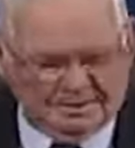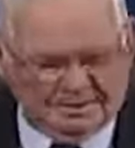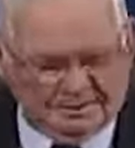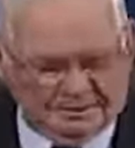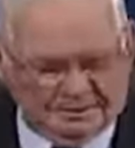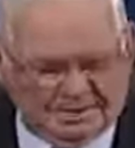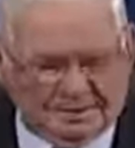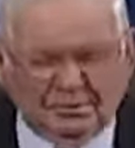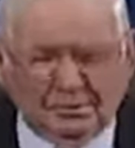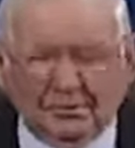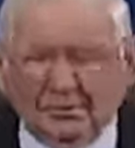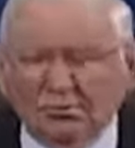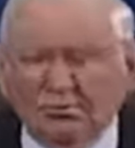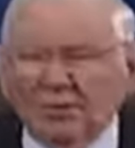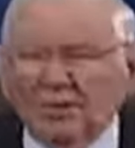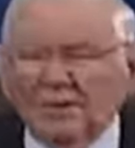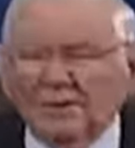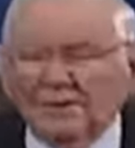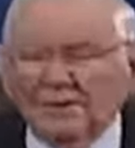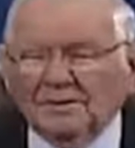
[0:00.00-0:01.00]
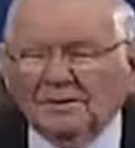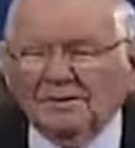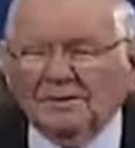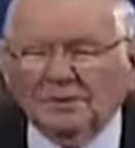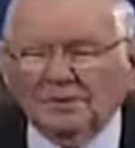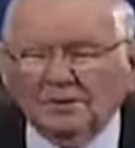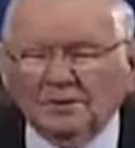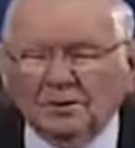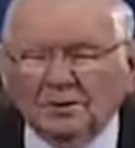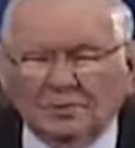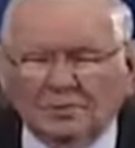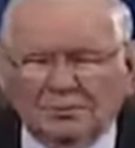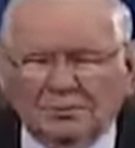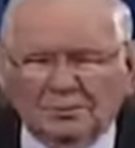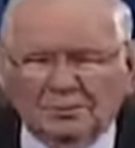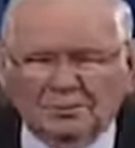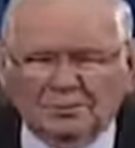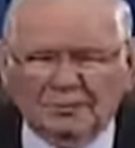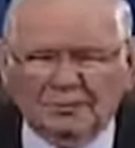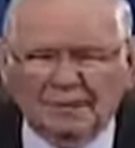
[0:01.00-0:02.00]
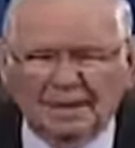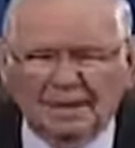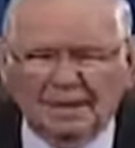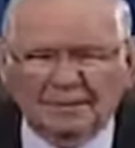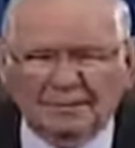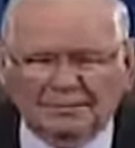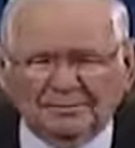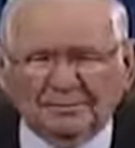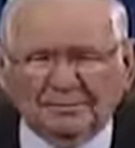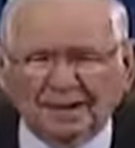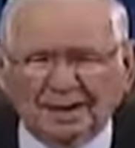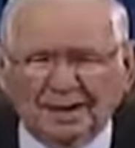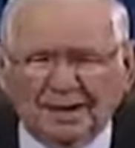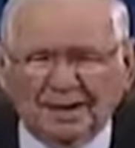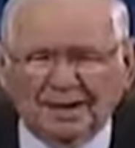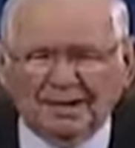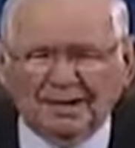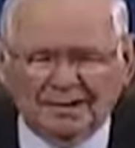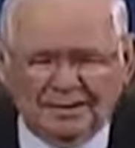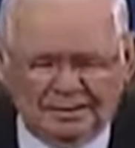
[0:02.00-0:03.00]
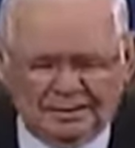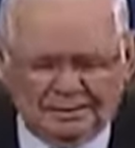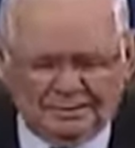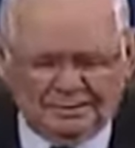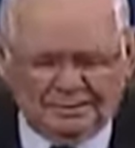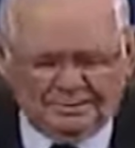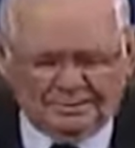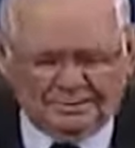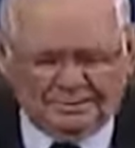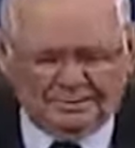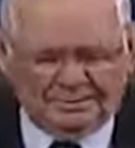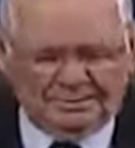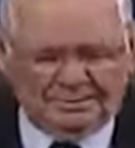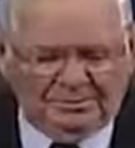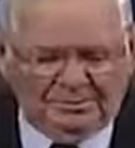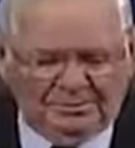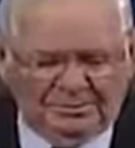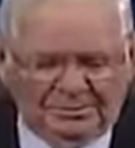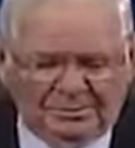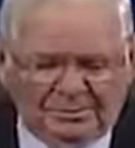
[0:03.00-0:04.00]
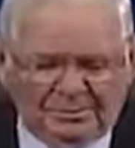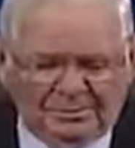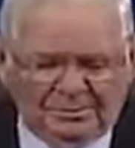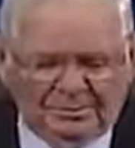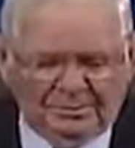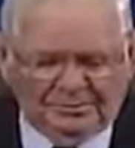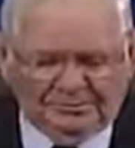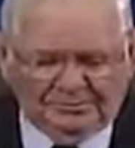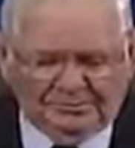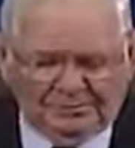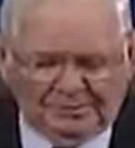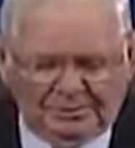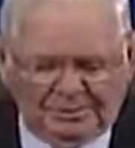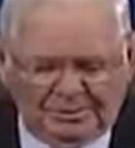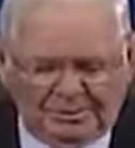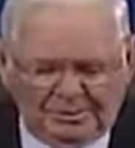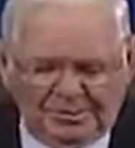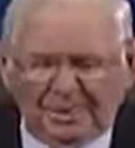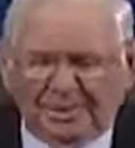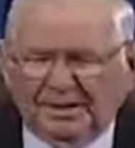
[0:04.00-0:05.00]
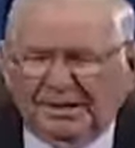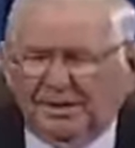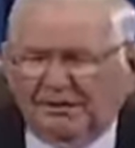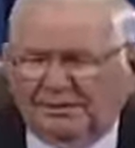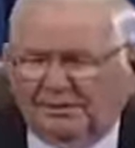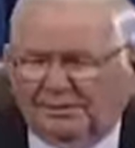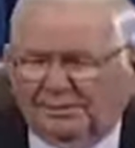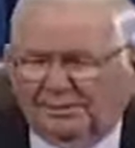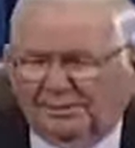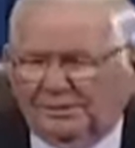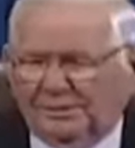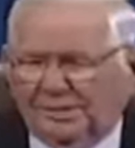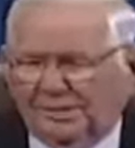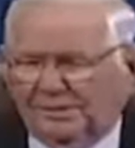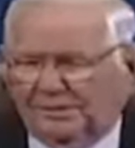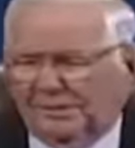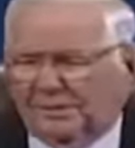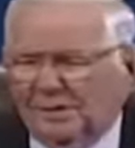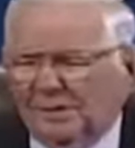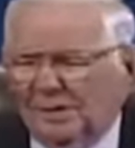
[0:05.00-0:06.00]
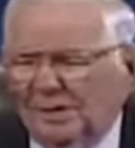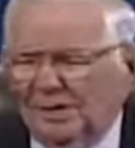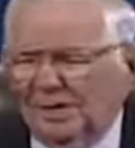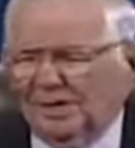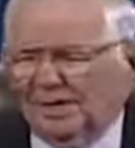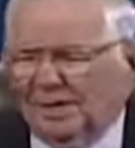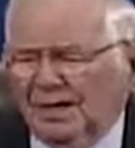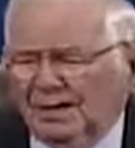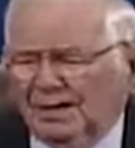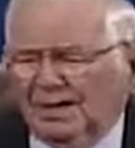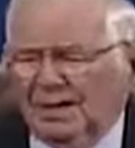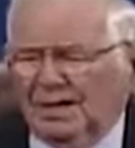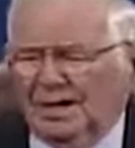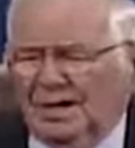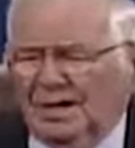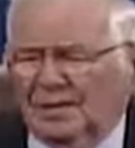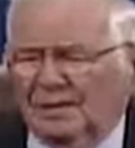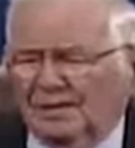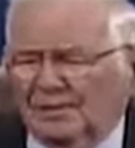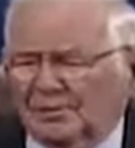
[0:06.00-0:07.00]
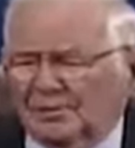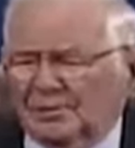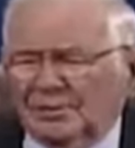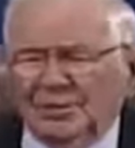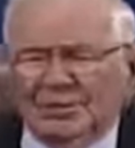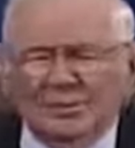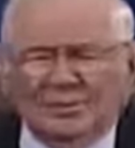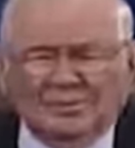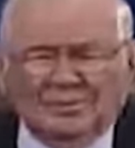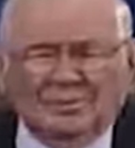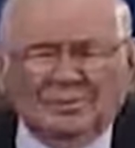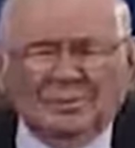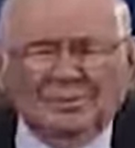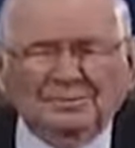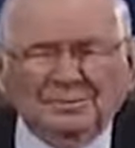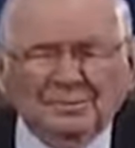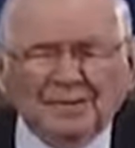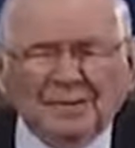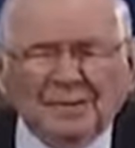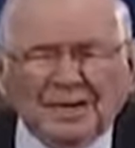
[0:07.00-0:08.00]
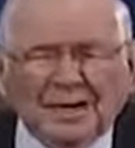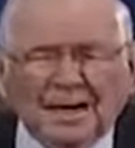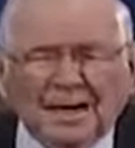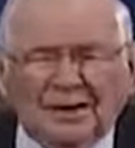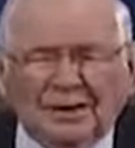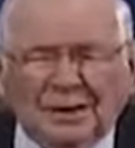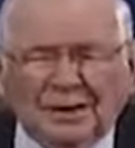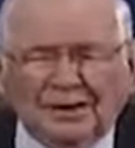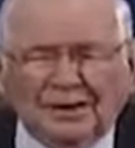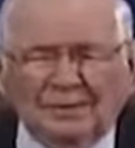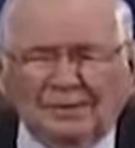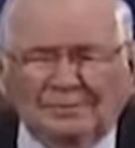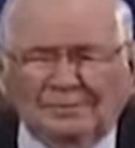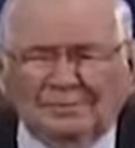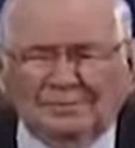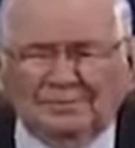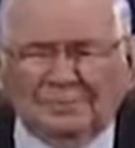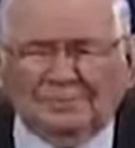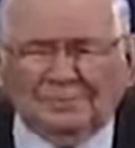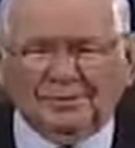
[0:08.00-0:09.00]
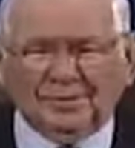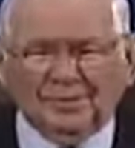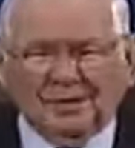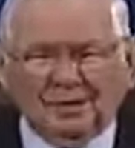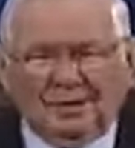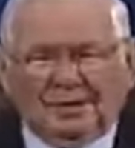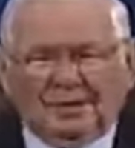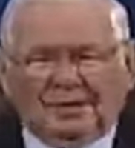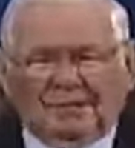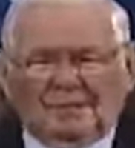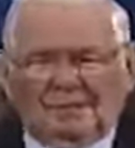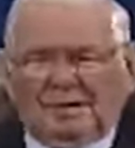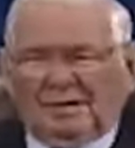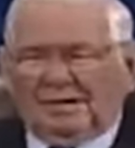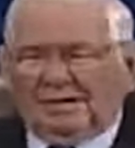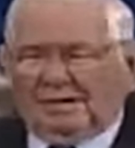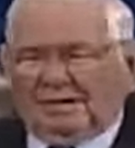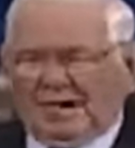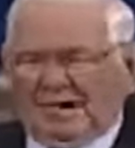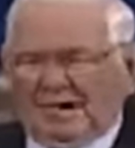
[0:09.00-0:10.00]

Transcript: So they want nothing to do with the man of God. So you don't have to worry about evil spirits. They, they enter because people allow it. Many